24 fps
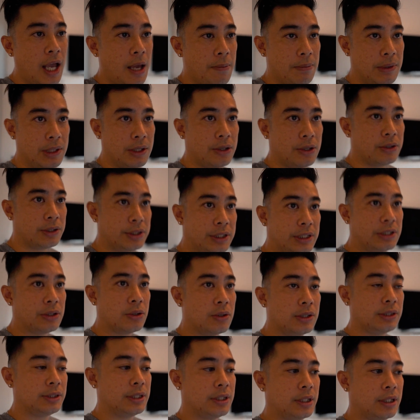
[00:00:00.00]
And me and Christina are
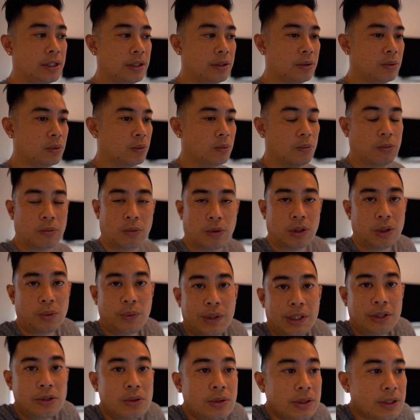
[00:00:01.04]
always thinking, what do we
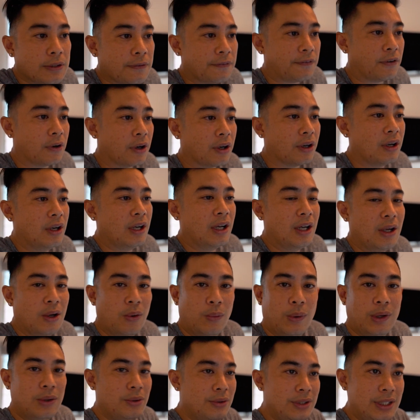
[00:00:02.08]
use it for?
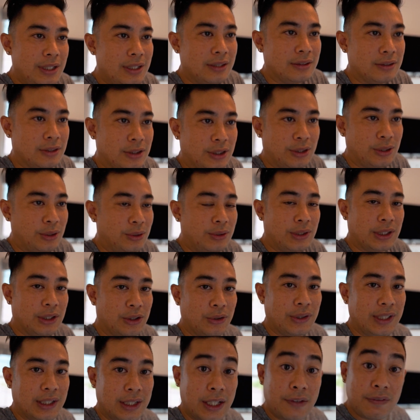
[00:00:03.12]
We don't need two to
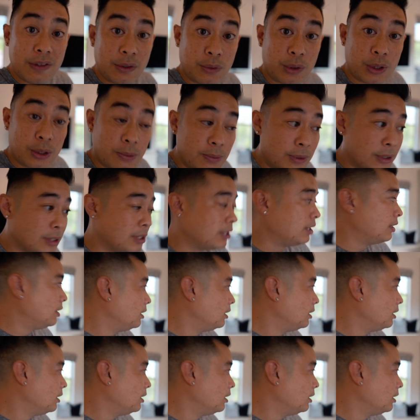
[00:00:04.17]
three living rooms.